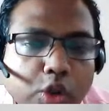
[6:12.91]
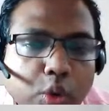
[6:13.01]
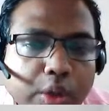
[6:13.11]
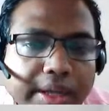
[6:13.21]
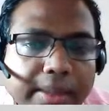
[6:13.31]

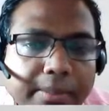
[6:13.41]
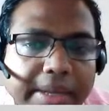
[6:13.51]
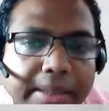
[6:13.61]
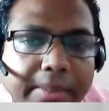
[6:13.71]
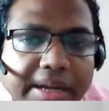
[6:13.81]
Today,
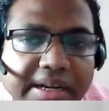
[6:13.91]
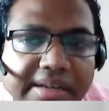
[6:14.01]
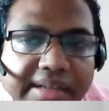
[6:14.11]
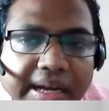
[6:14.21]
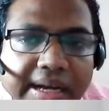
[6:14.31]
many
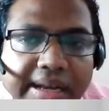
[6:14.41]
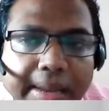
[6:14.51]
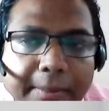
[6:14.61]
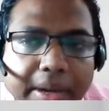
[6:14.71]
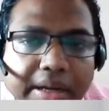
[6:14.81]
matters are
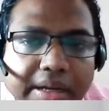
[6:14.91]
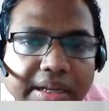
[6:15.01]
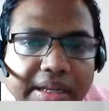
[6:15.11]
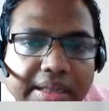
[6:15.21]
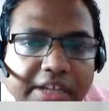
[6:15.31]
embedded
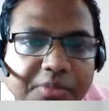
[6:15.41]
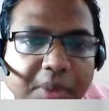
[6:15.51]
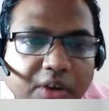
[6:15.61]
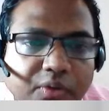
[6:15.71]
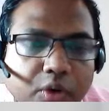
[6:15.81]
in the
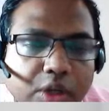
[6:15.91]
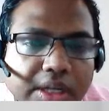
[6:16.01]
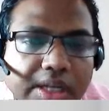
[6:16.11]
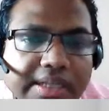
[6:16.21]
smartphone,